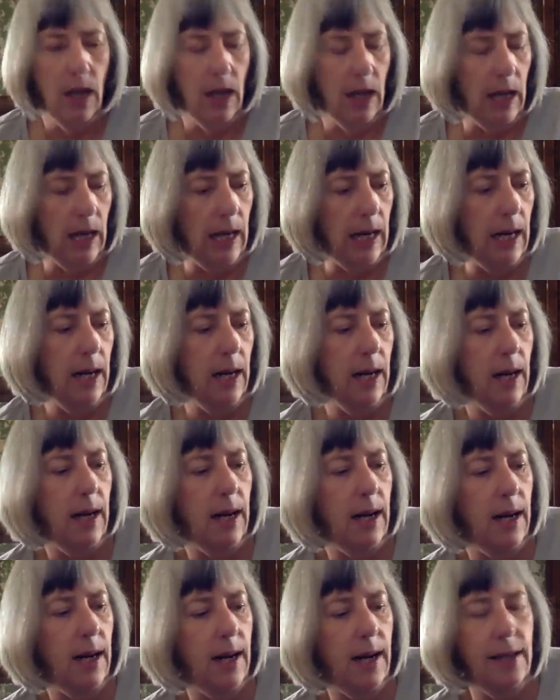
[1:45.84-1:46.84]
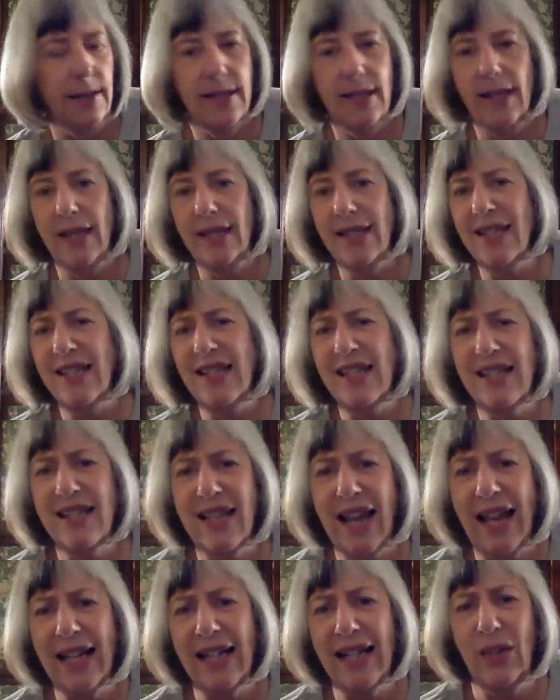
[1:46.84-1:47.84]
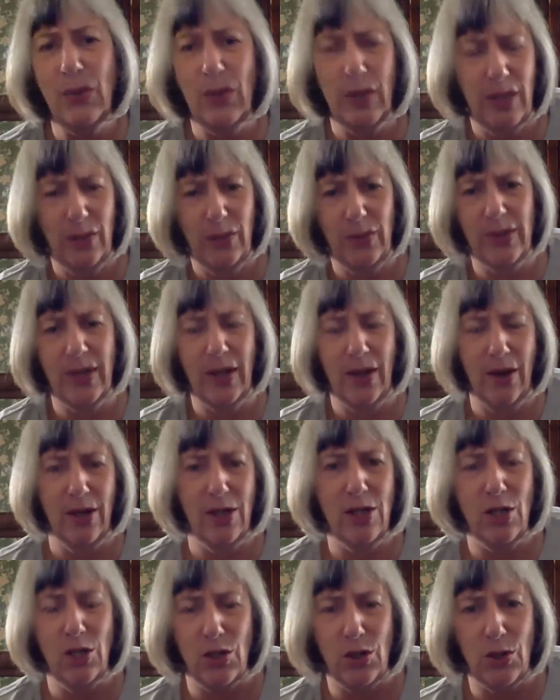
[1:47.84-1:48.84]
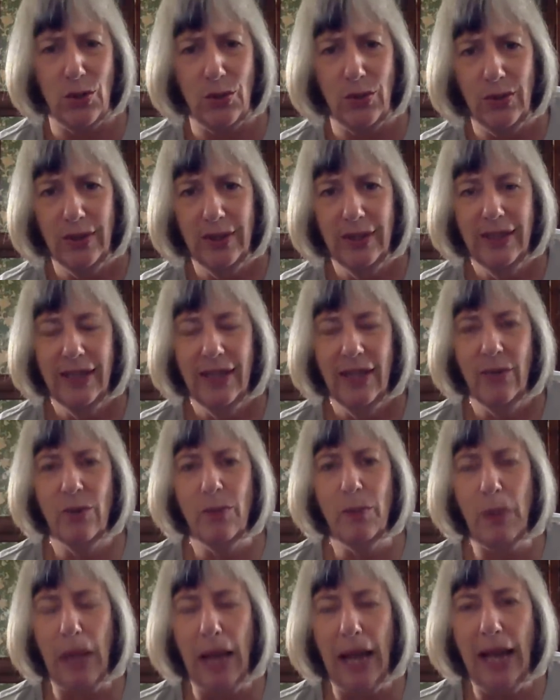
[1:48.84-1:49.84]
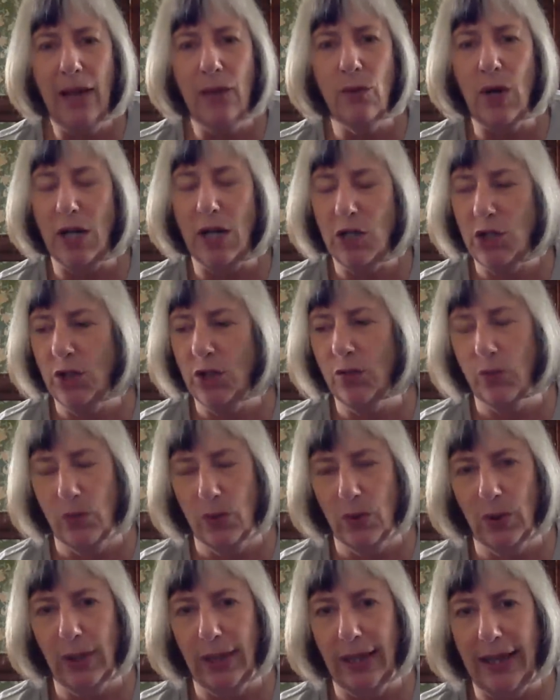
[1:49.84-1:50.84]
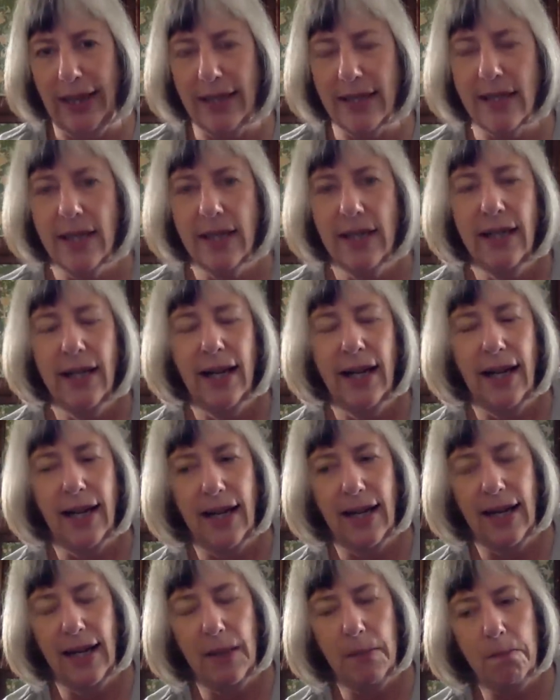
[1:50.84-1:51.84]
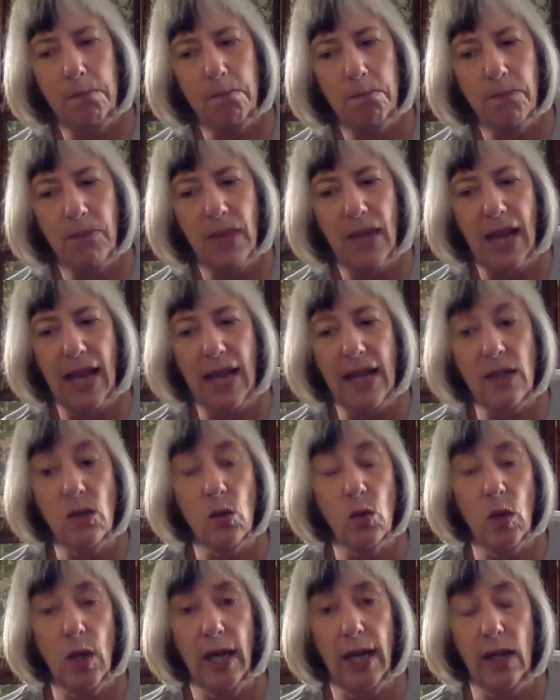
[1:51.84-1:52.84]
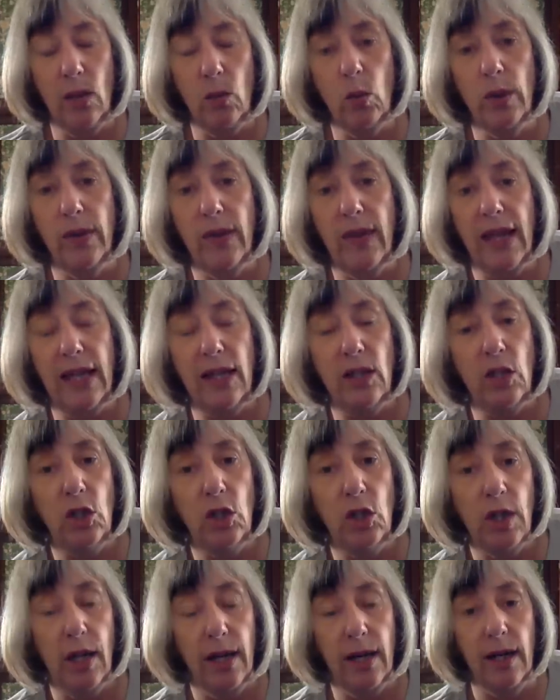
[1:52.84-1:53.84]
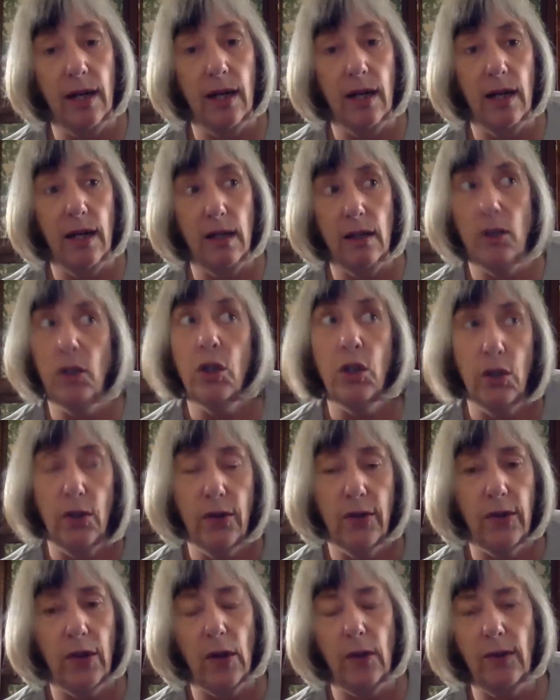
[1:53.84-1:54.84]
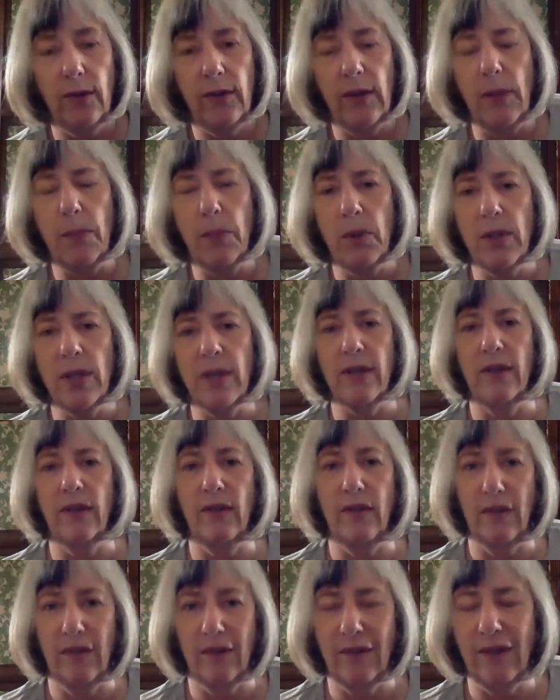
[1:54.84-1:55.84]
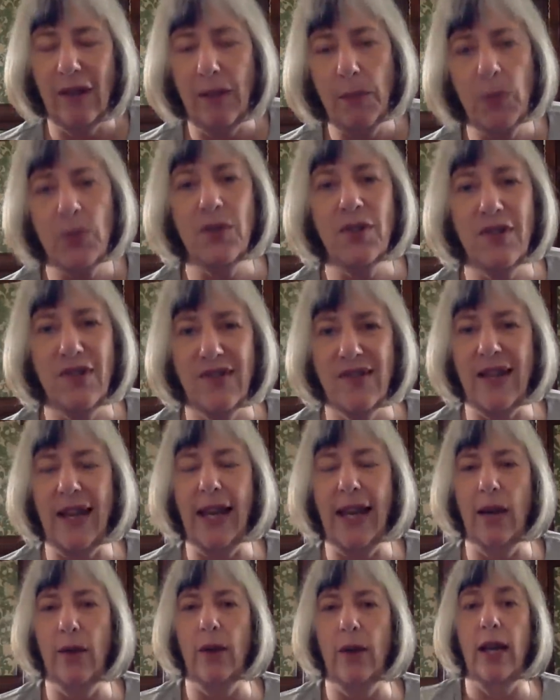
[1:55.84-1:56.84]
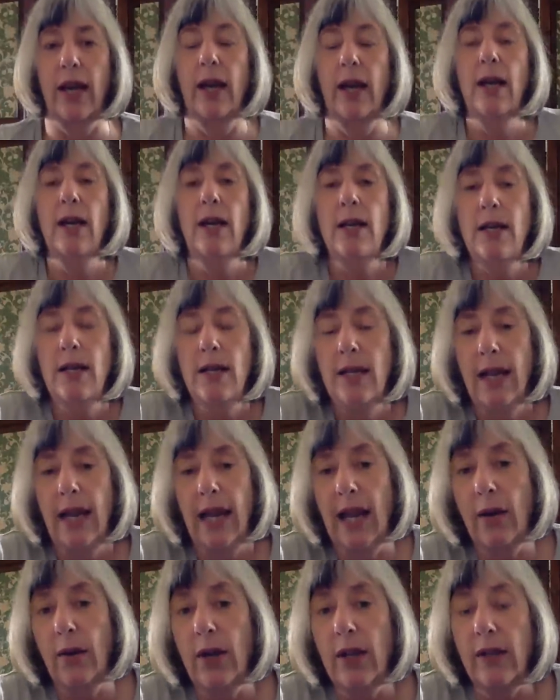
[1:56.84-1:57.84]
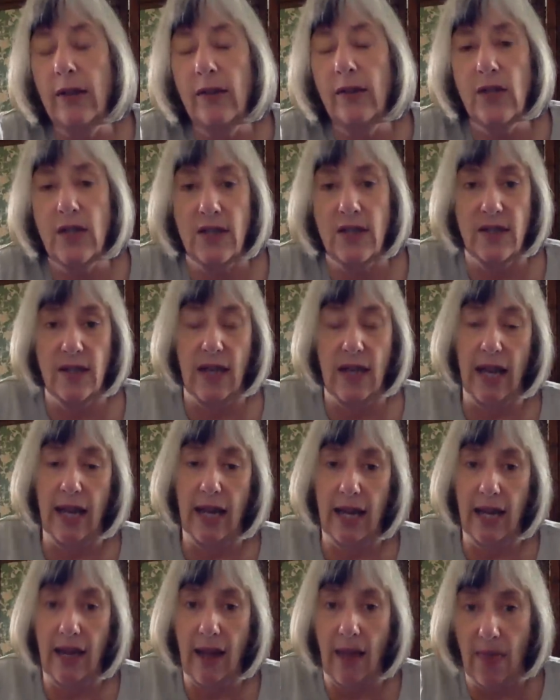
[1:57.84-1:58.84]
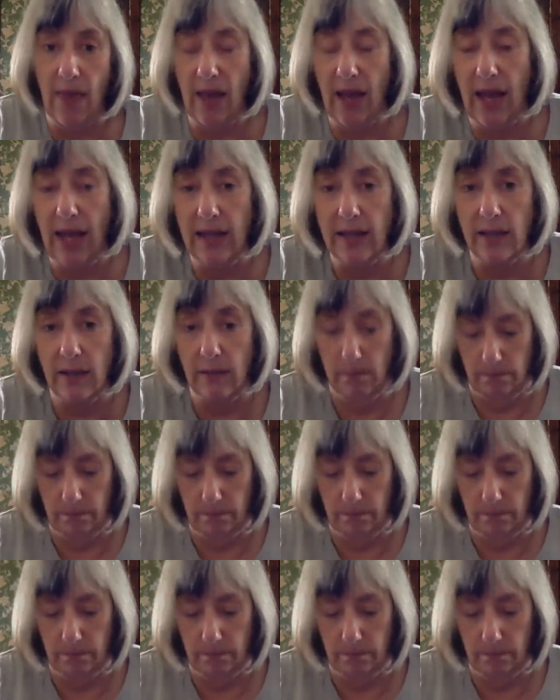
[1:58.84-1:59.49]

Uh, I said, This is exactly what he was going to do. He was playing Russian roulette, um, and he would then uh, use those separatist, separatist area, areas to say that